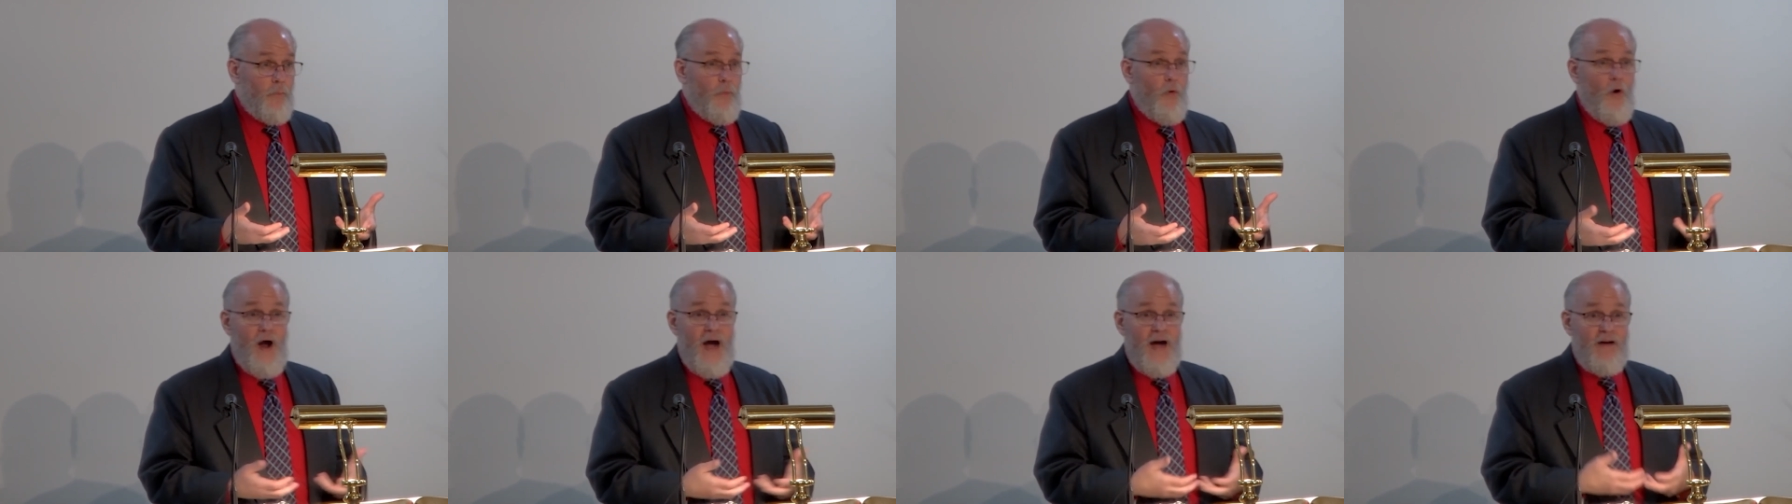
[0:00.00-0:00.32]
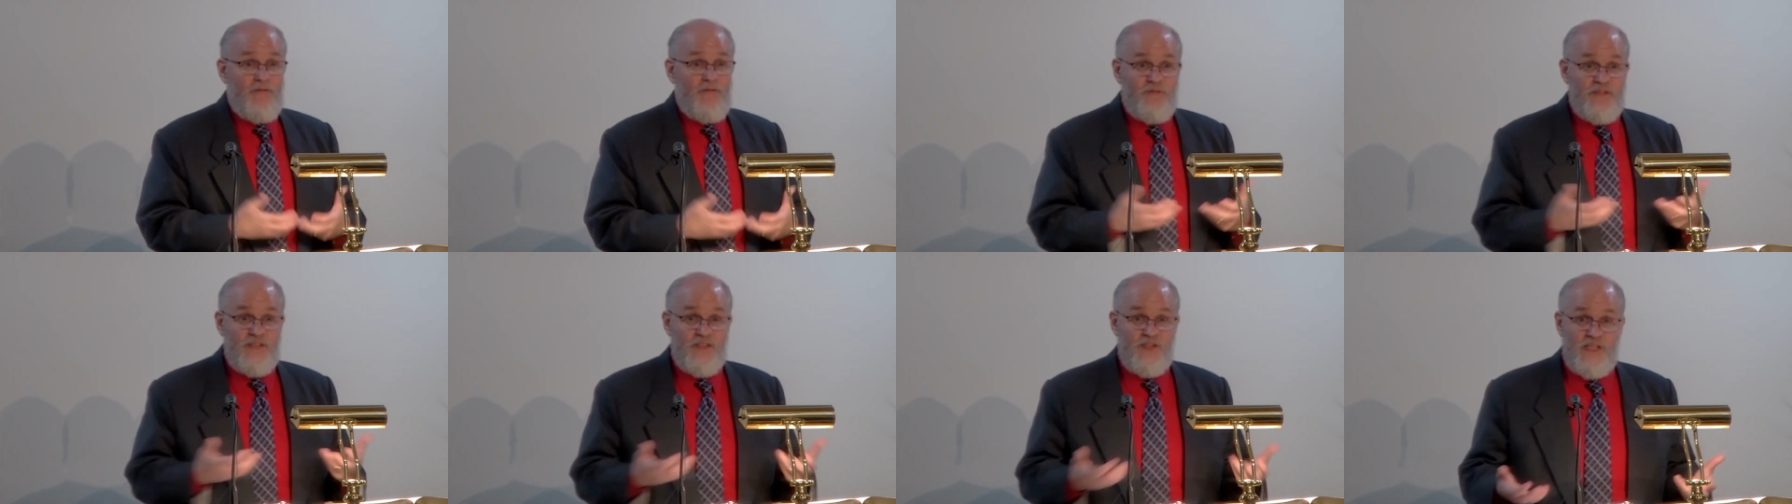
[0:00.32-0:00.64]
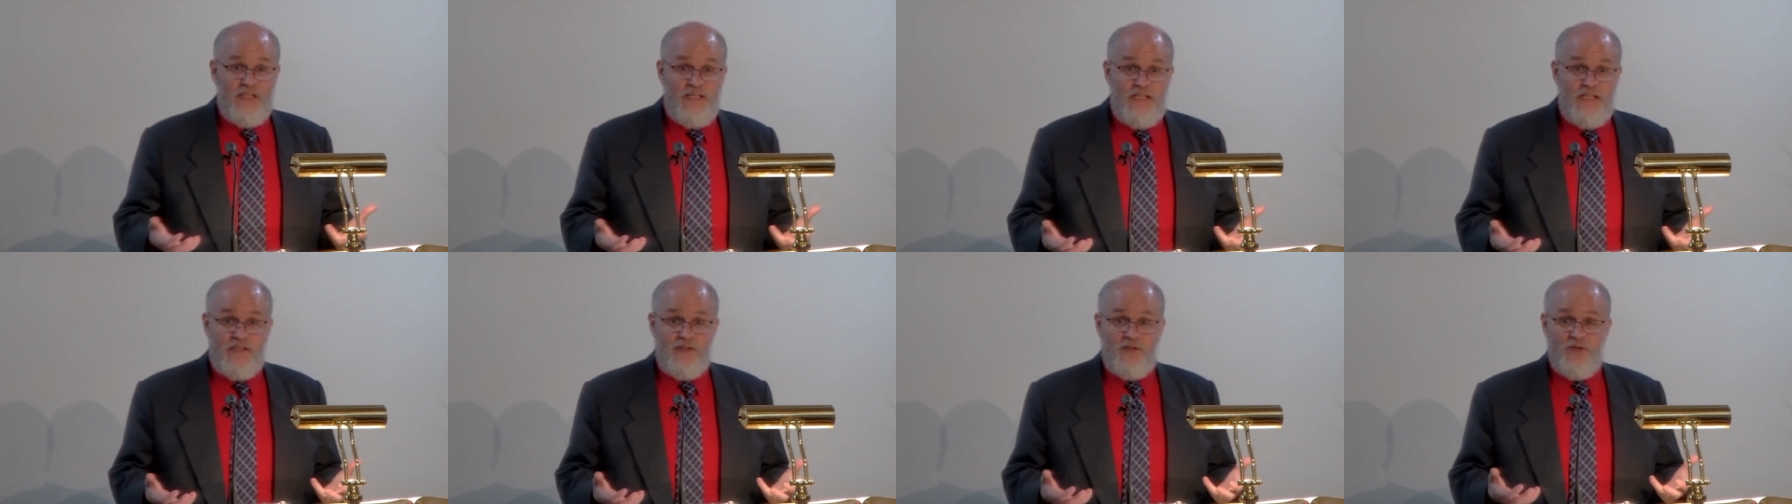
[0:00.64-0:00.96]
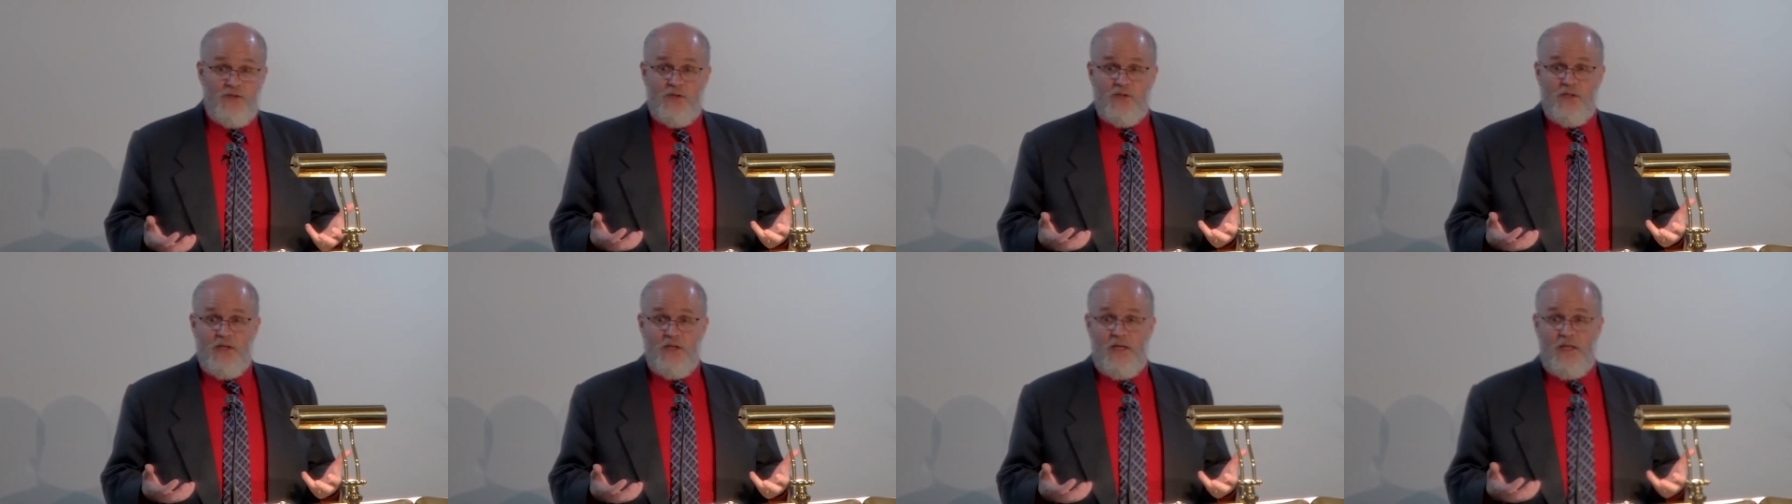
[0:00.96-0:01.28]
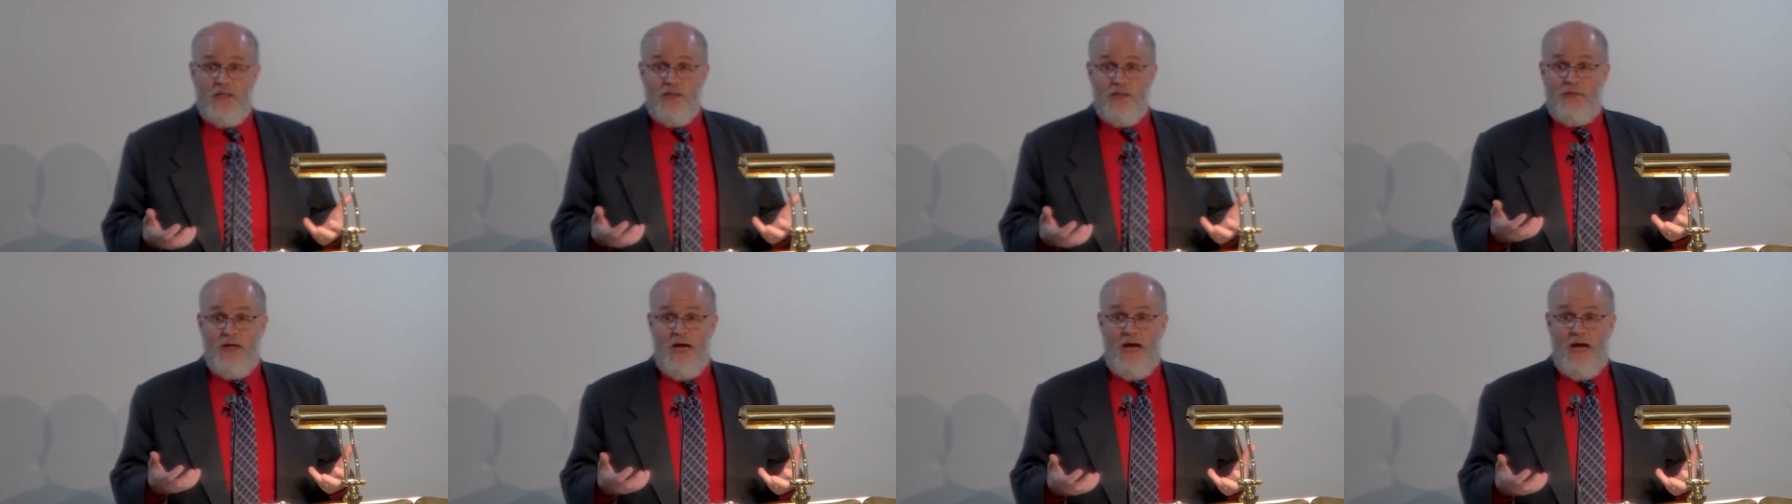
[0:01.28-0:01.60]
prophecies
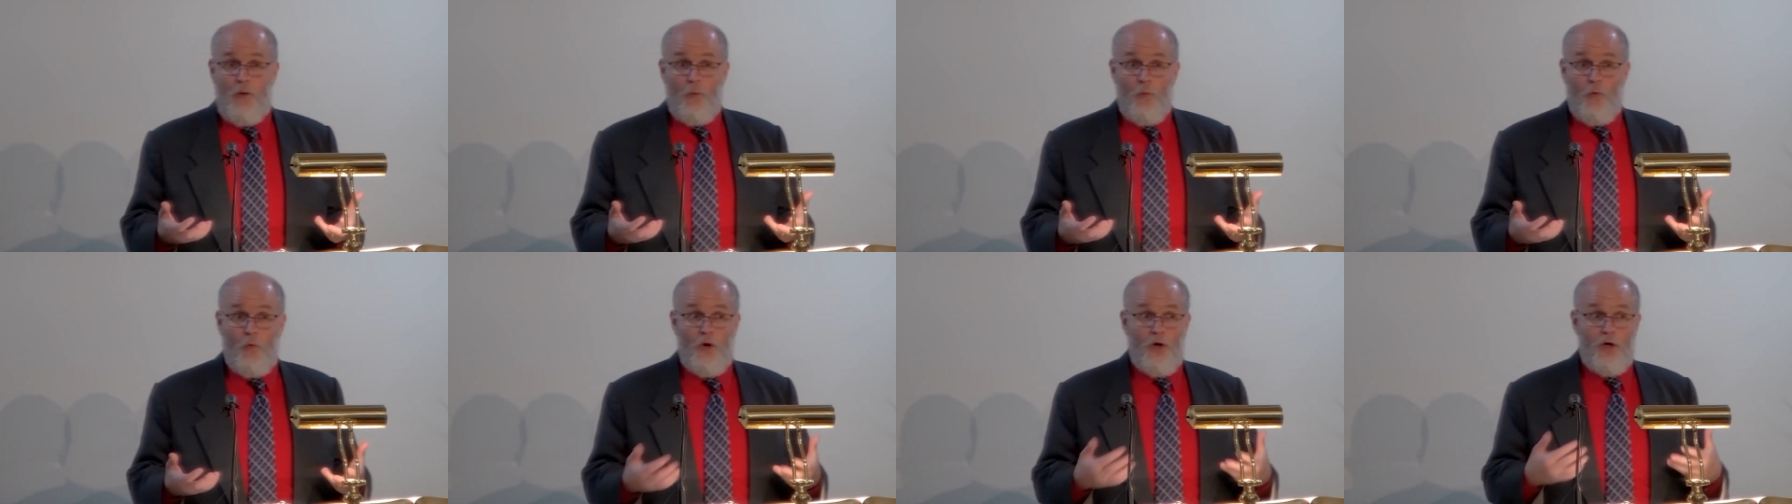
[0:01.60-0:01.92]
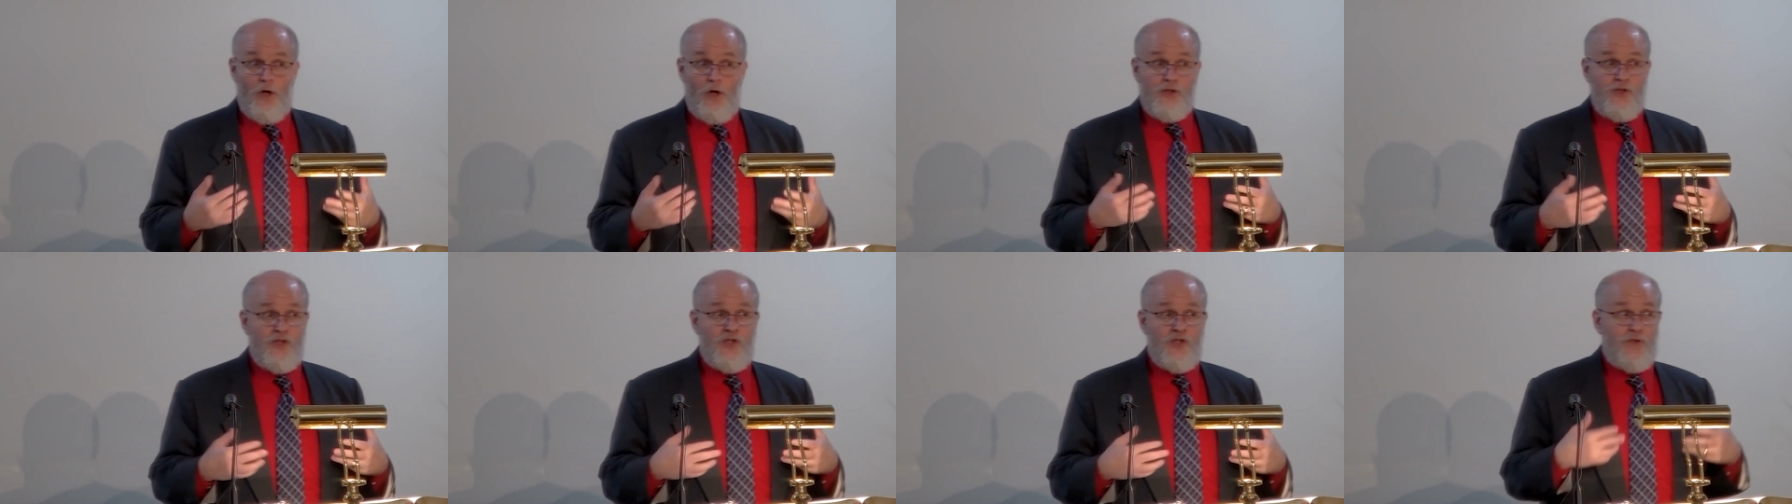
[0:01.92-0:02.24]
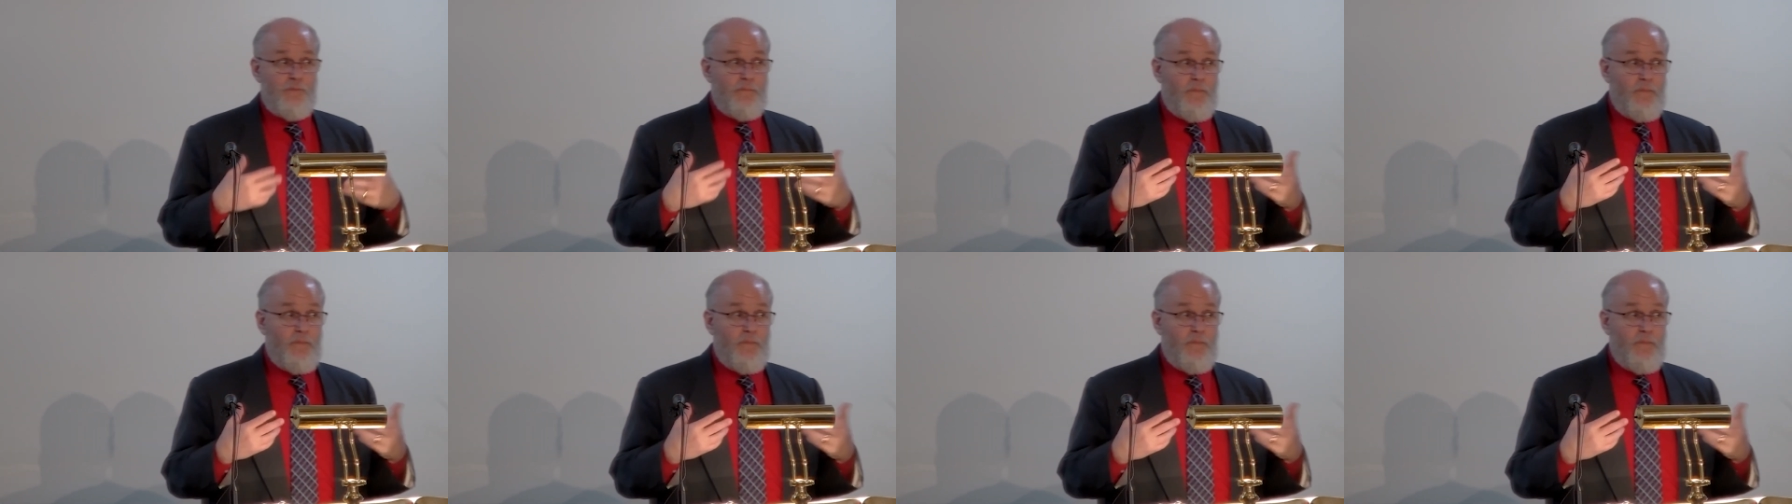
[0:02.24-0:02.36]
that were